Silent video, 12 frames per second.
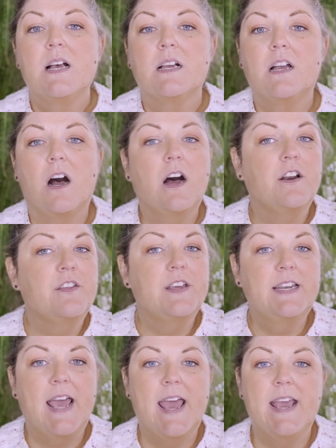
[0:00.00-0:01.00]
Gone are the
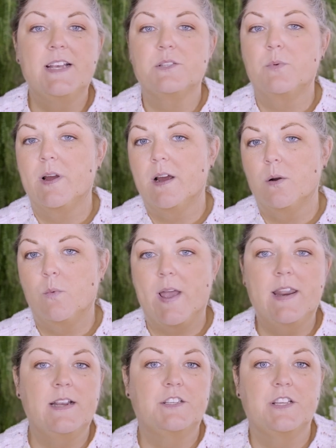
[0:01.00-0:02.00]
days where
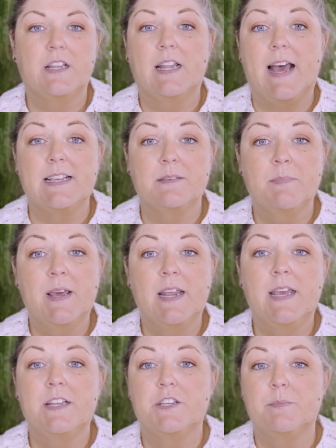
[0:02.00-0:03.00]
waiting to the last
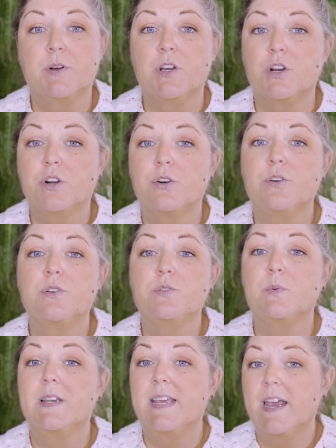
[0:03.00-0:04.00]
minute to book a cruise
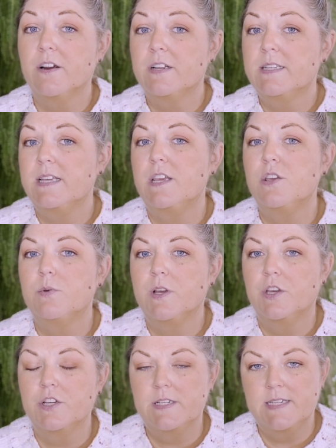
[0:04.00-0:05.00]
would guarantee you a
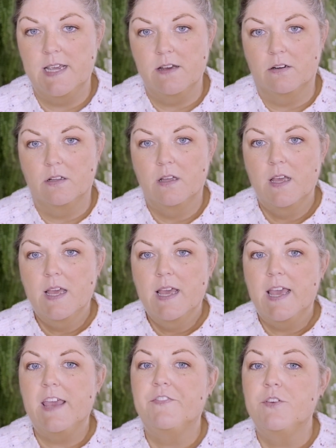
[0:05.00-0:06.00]
good deal.
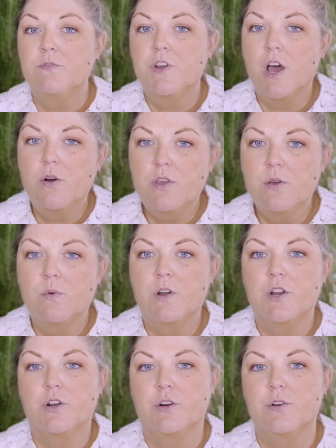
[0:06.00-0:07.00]
If you know you
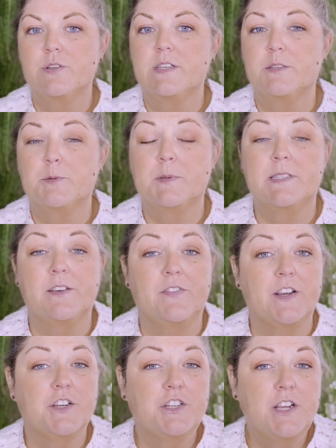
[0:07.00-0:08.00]
want to cruise a
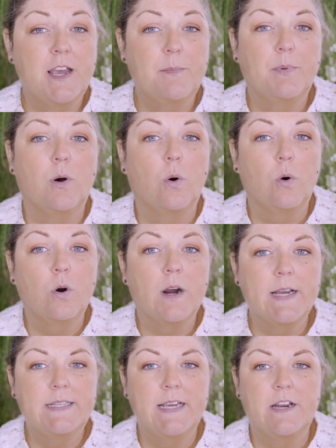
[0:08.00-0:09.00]
specific ship or
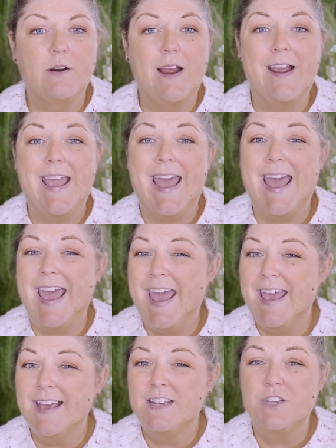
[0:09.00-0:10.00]
itinerary
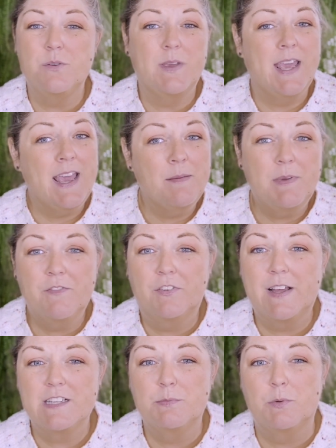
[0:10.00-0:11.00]
and you can't be
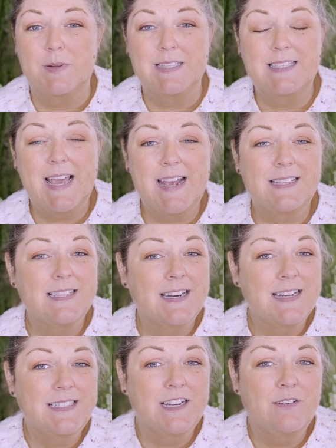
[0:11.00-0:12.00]
flexible with dates and
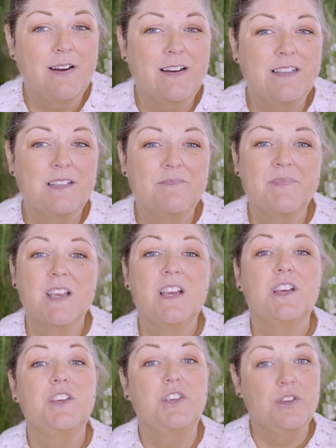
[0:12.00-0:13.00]
itineraries,
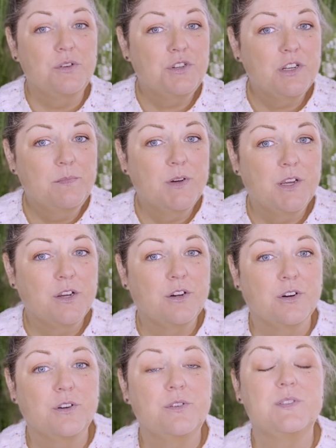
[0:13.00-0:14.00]
you should book your
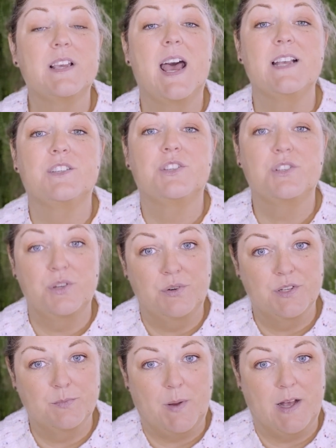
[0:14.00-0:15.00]
cruise as soon
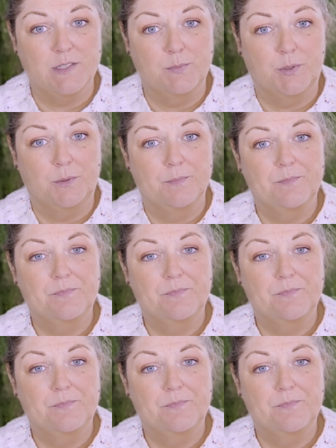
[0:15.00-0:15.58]
as possible.